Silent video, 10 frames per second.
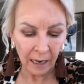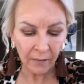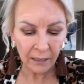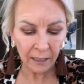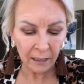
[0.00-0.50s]
I
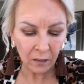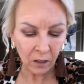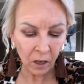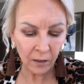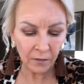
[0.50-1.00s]
have to get a little
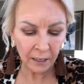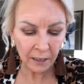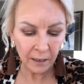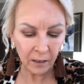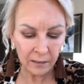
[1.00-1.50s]
clock for
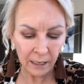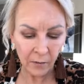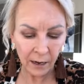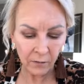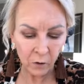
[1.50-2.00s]
here now because
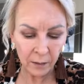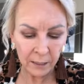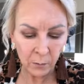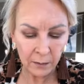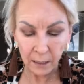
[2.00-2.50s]
now I have no
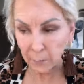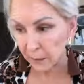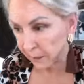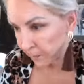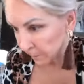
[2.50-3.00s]
idea what time
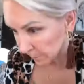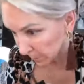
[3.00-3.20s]
it is.